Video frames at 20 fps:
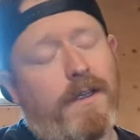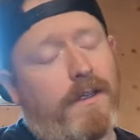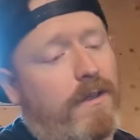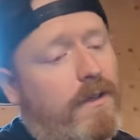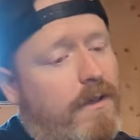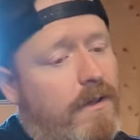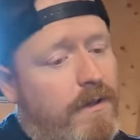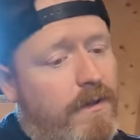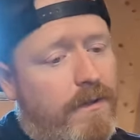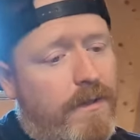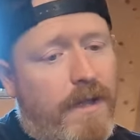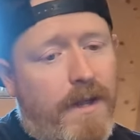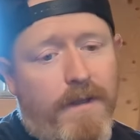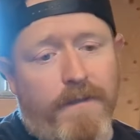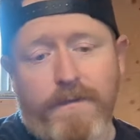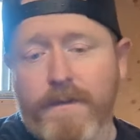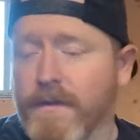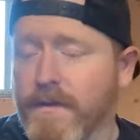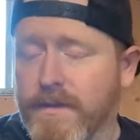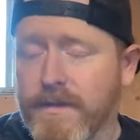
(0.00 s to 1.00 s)
You can do
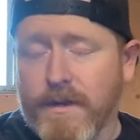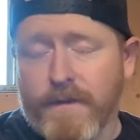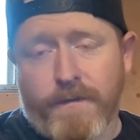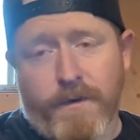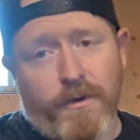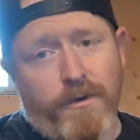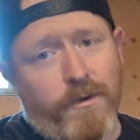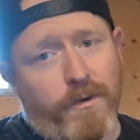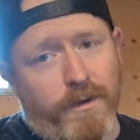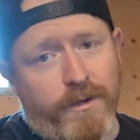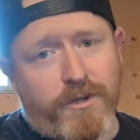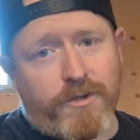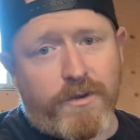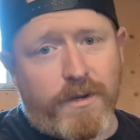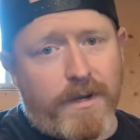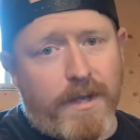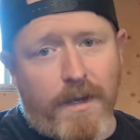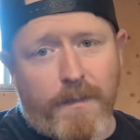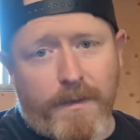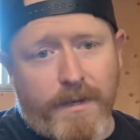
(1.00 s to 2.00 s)
that if you're doing a
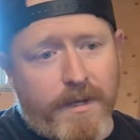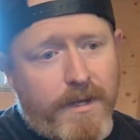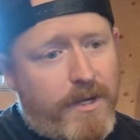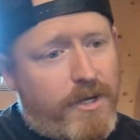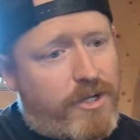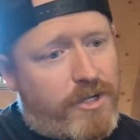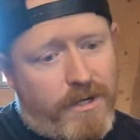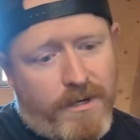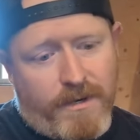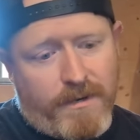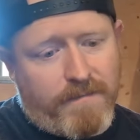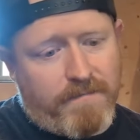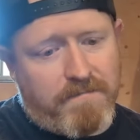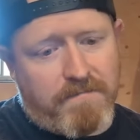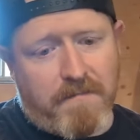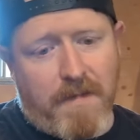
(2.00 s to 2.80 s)
street application.